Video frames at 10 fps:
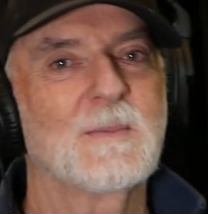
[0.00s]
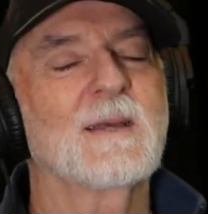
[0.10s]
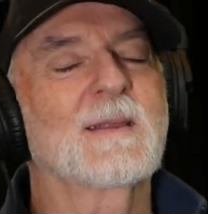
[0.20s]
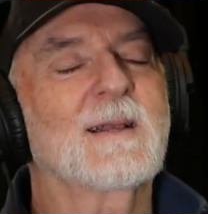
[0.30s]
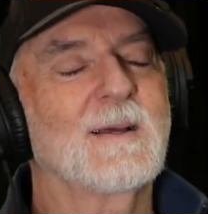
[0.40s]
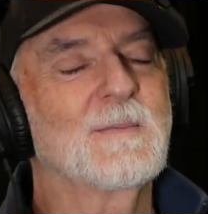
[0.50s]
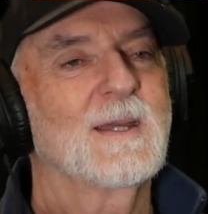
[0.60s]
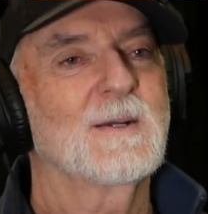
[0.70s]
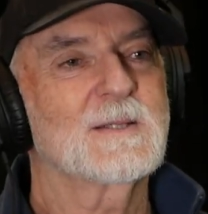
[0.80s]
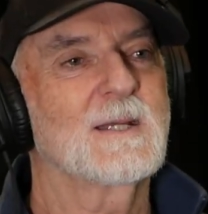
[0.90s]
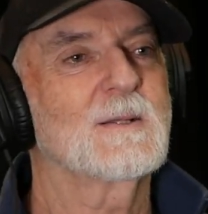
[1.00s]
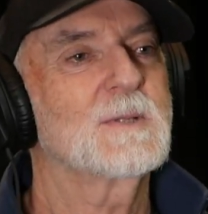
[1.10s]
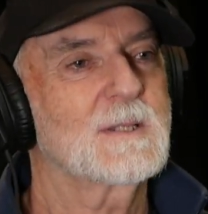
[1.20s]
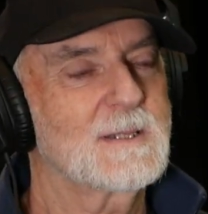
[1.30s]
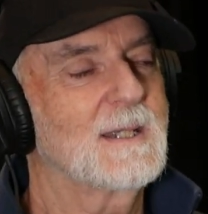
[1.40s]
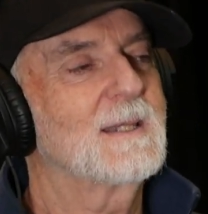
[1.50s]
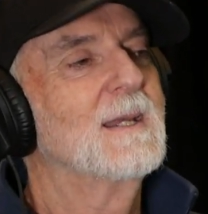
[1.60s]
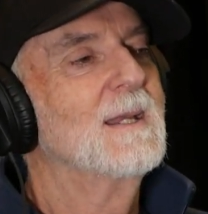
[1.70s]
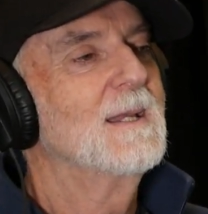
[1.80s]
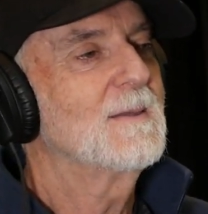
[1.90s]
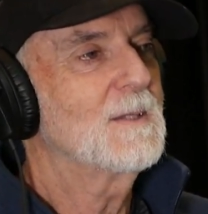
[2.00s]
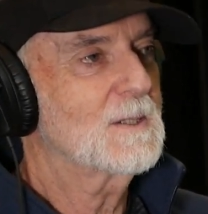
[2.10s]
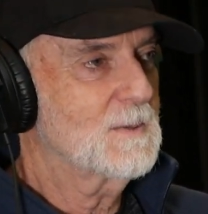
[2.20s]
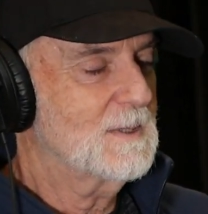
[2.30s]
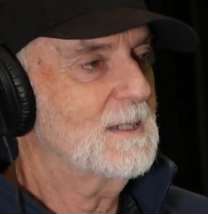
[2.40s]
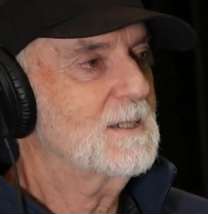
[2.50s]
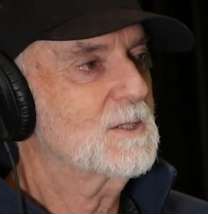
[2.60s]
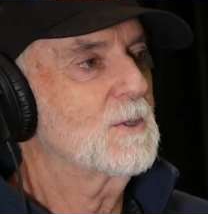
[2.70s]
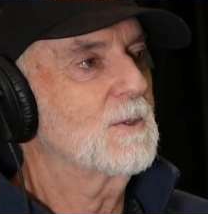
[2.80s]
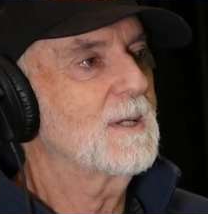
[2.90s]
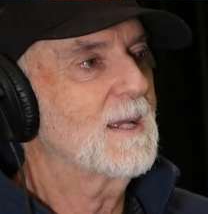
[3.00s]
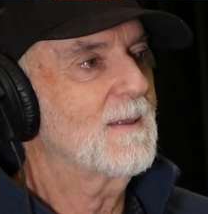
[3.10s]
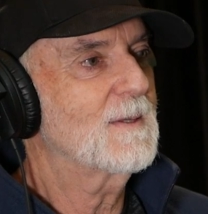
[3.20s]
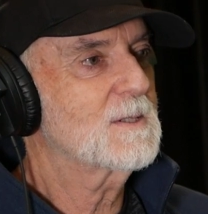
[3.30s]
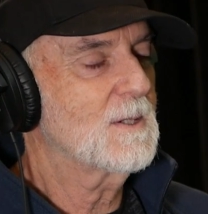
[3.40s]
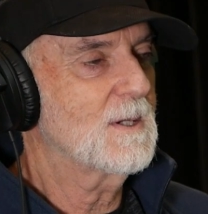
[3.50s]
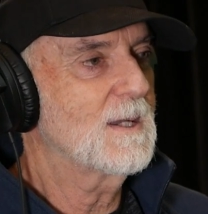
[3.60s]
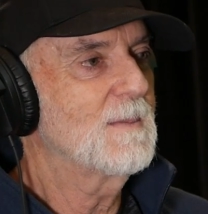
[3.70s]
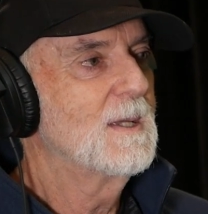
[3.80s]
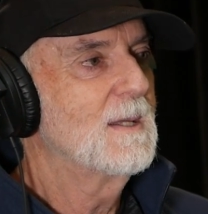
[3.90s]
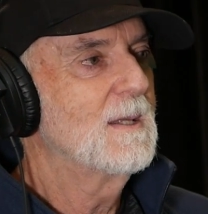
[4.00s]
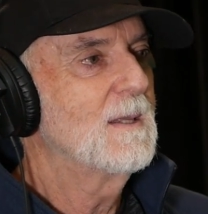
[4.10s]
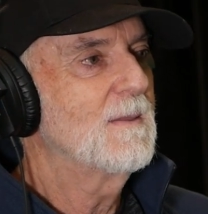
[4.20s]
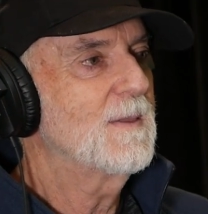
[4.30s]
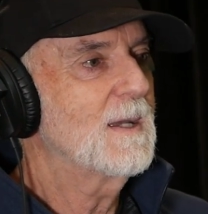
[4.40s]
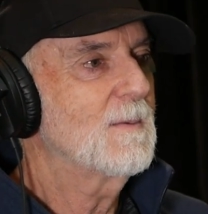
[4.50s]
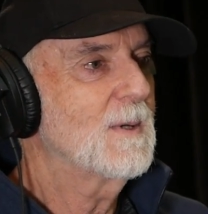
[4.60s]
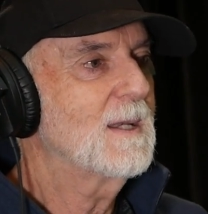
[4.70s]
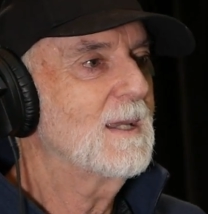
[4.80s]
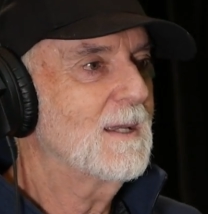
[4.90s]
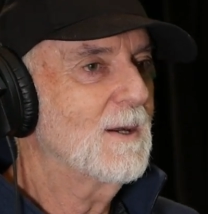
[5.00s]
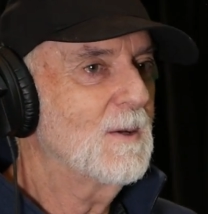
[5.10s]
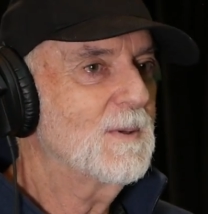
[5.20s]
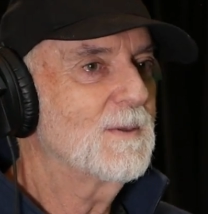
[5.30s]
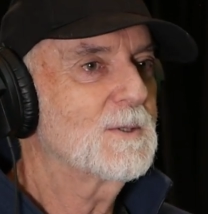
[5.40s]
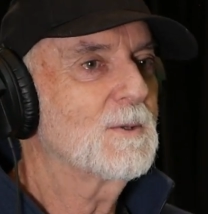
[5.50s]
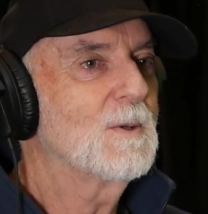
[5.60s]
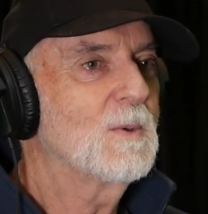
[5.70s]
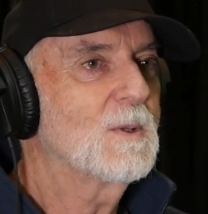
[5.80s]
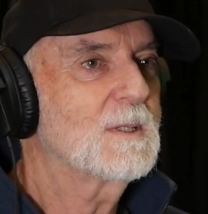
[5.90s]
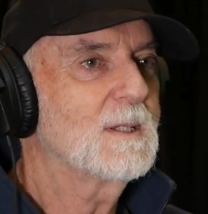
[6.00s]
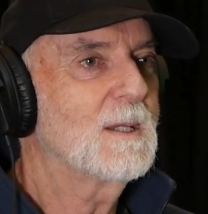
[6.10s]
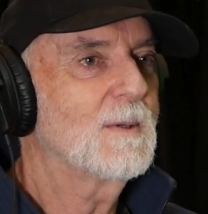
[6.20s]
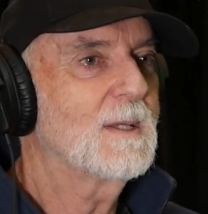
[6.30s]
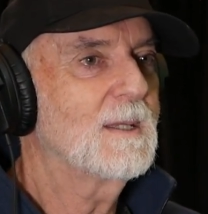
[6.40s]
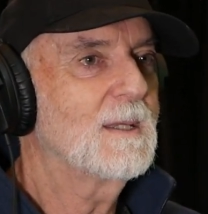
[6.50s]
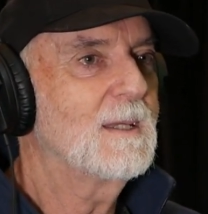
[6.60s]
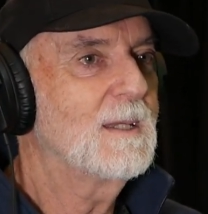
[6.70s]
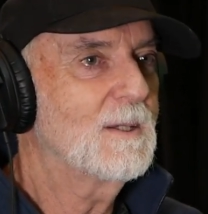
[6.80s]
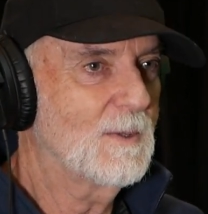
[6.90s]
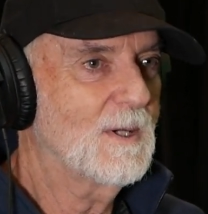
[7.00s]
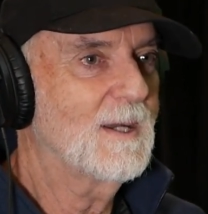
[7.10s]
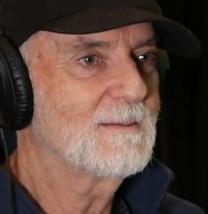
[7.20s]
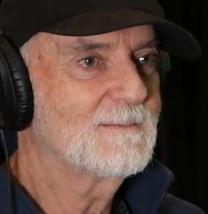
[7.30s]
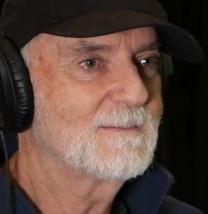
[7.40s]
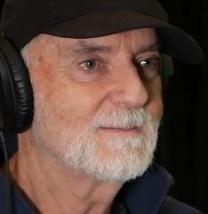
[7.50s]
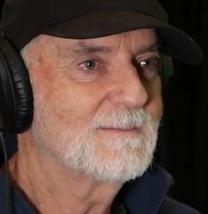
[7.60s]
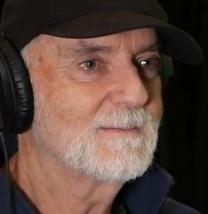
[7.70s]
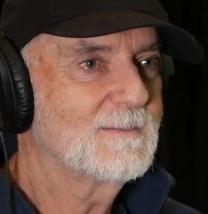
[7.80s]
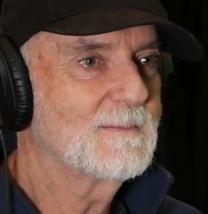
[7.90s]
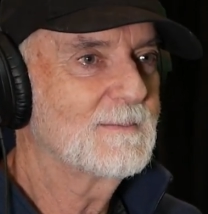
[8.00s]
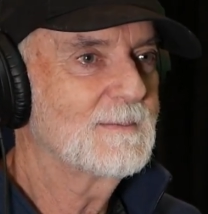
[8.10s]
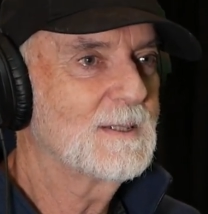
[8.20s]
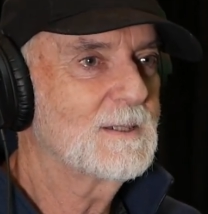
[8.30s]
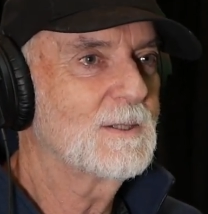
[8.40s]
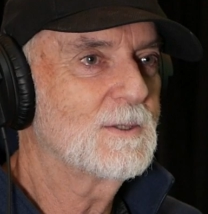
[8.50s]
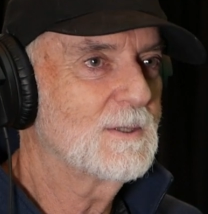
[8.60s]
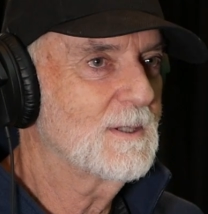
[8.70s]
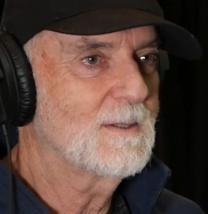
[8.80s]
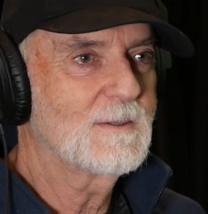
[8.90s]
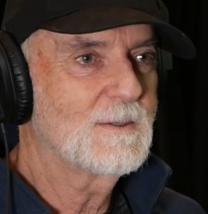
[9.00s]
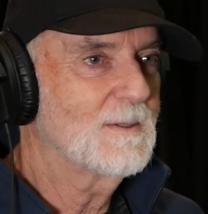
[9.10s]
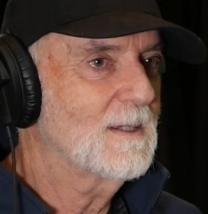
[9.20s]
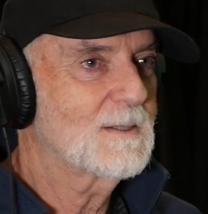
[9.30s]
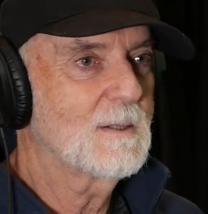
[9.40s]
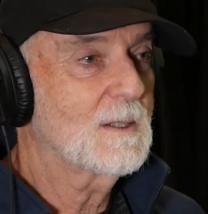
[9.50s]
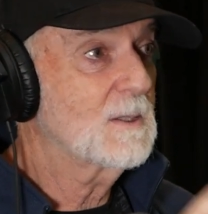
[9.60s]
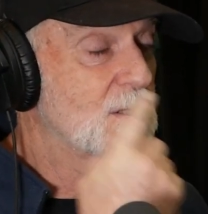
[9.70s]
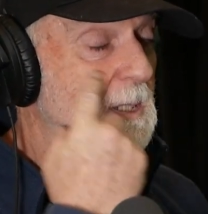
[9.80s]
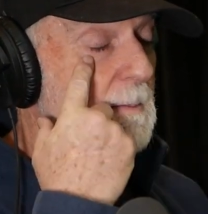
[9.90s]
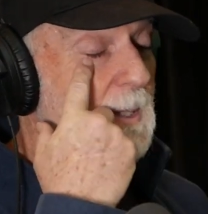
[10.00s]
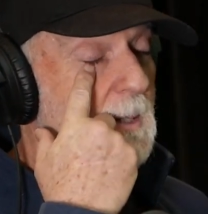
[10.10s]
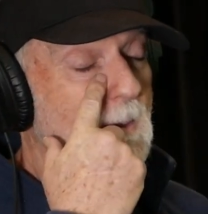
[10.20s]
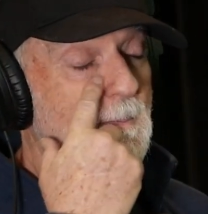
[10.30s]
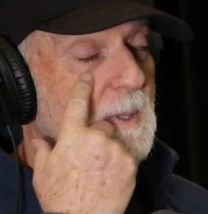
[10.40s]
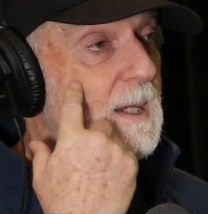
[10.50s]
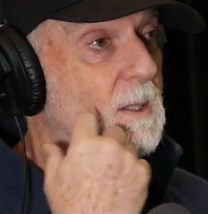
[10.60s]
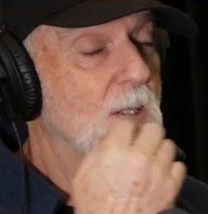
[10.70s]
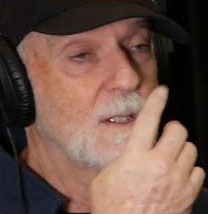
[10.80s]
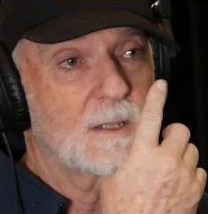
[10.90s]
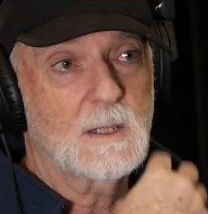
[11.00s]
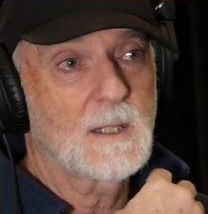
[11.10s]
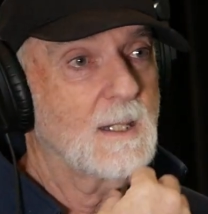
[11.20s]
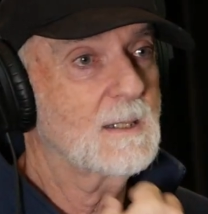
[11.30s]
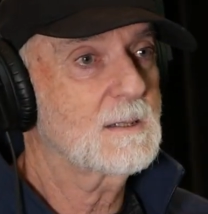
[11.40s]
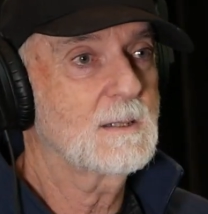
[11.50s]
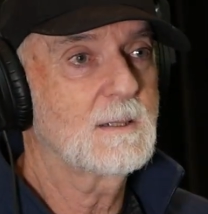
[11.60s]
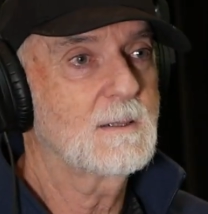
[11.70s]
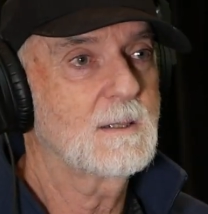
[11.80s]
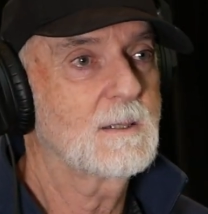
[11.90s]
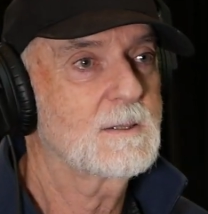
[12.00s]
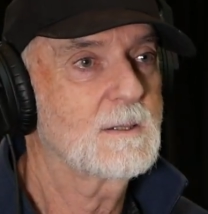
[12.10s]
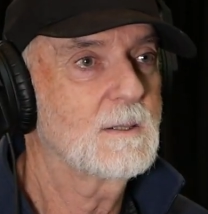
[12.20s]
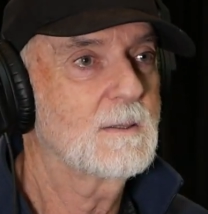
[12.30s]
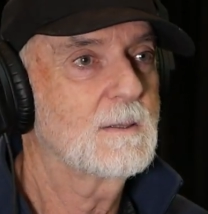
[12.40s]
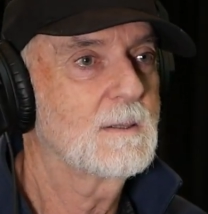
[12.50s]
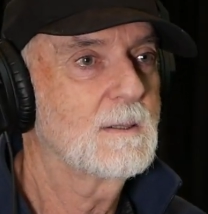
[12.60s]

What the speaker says: about the club, the Hells Angels. I'm just saying that this was his story at the time, that when he opened the door and walked in, he went, "You're right." He said, "You don't do that." Because she came home with black eyes and cuts and things, so